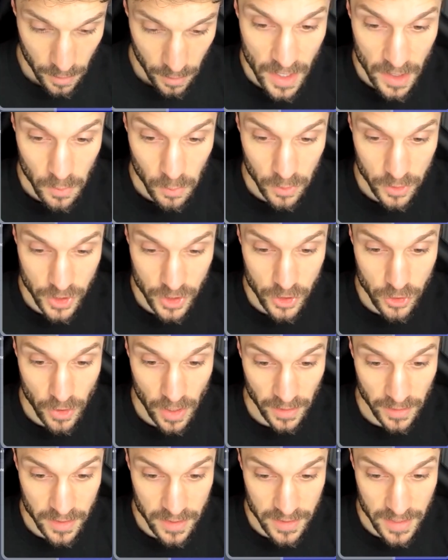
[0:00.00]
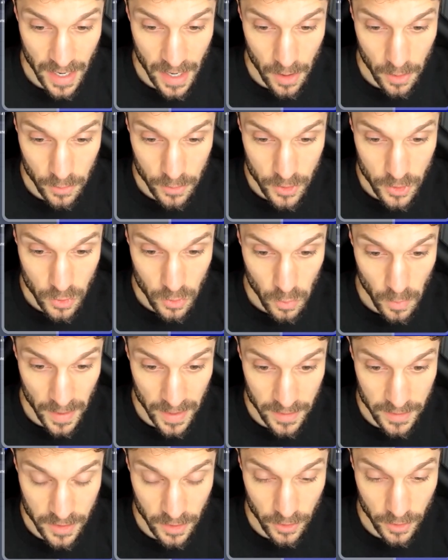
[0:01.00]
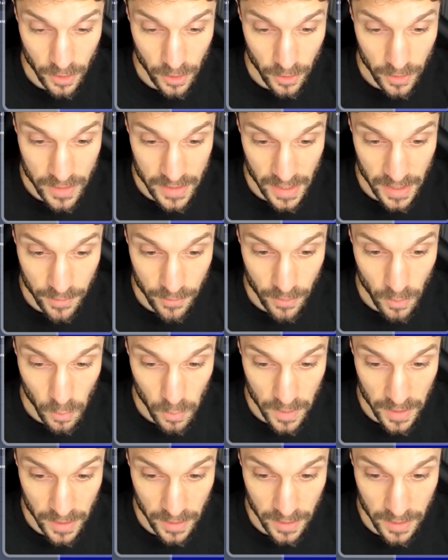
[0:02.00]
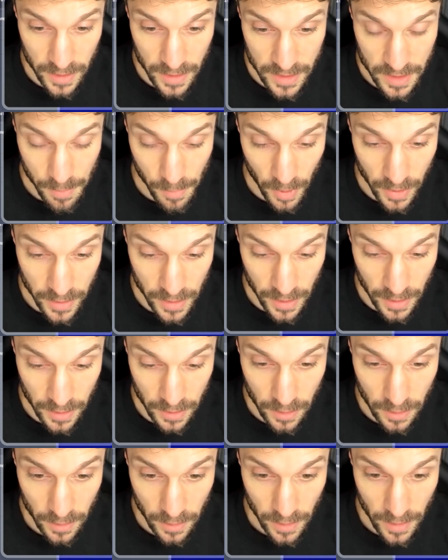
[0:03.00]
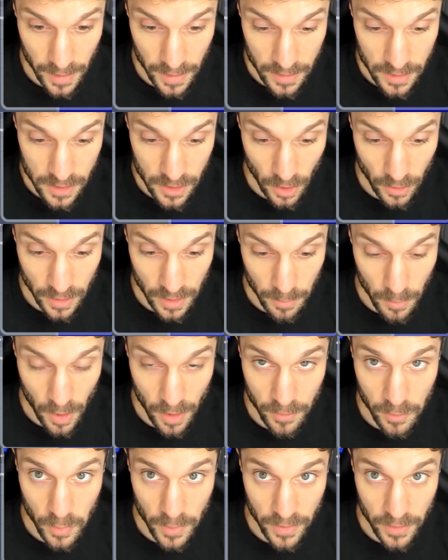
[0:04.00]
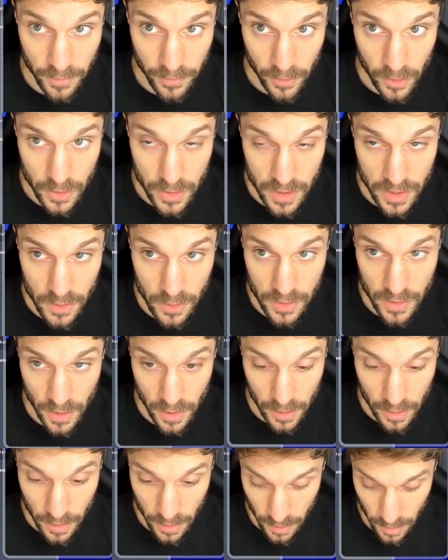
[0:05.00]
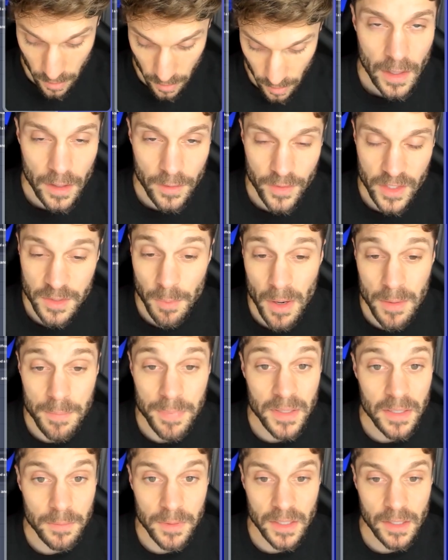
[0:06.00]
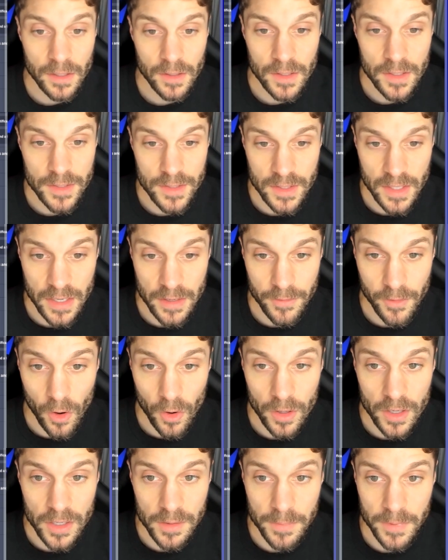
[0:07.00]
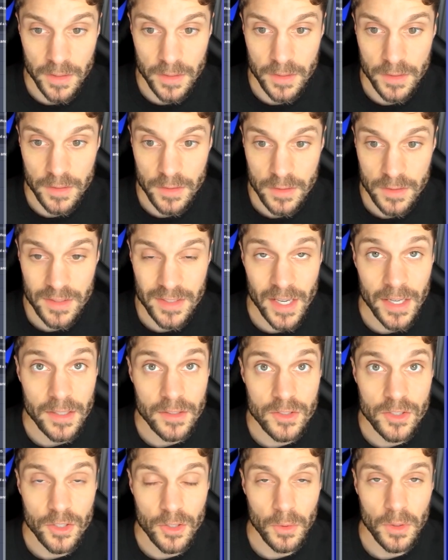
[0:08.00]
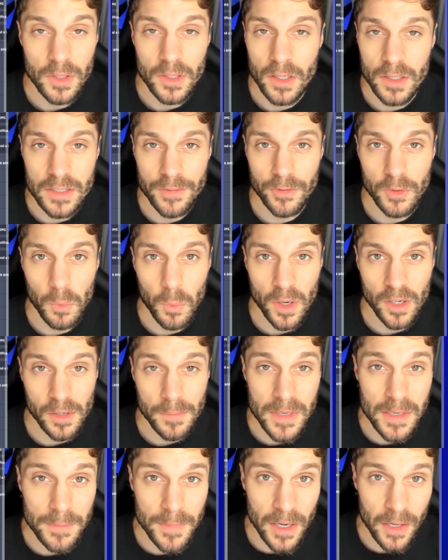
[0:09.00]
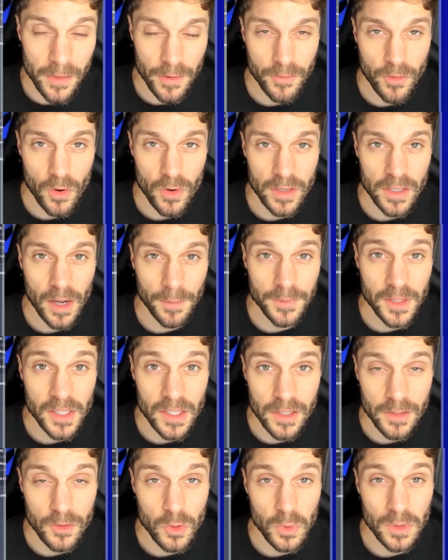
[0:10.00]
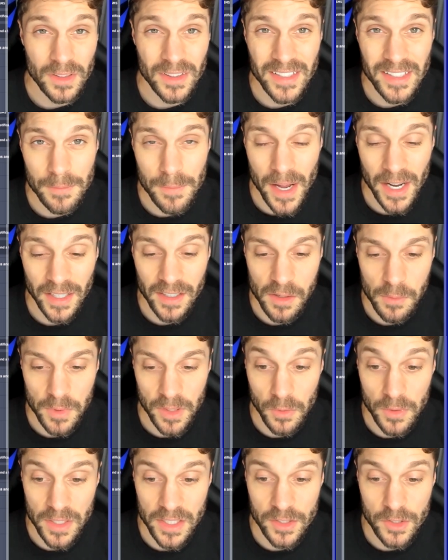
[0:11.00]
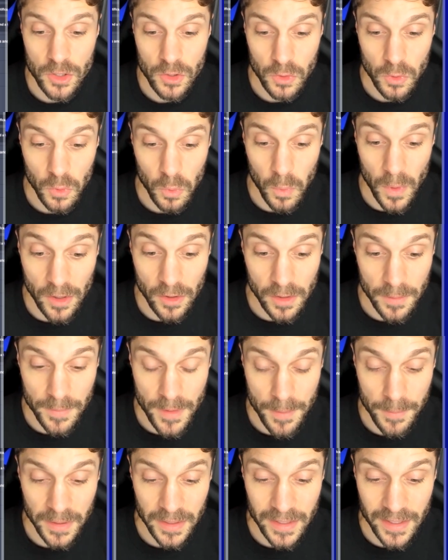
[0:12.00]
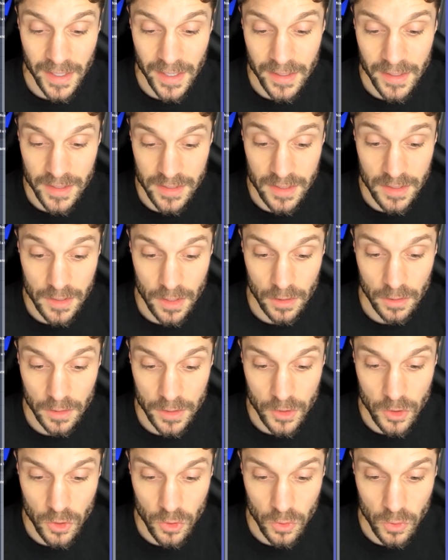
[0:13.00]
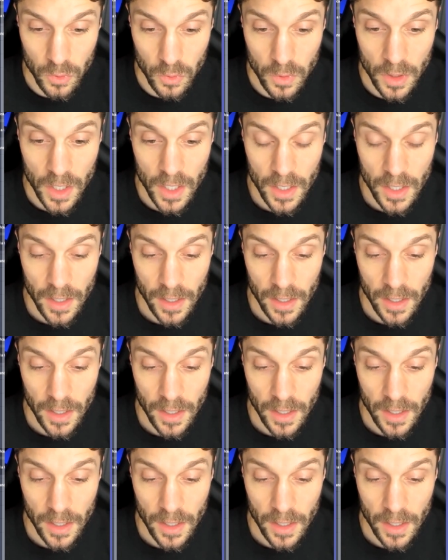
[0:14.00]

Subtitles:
And we'll just drag this down to wait until the current day of the week is Monday and start them off with the first newsletter. And this might be because they've already been sent, you know, a different welcome email. They've already opted into a lead magnet. We don't need to welcome them again necessarily to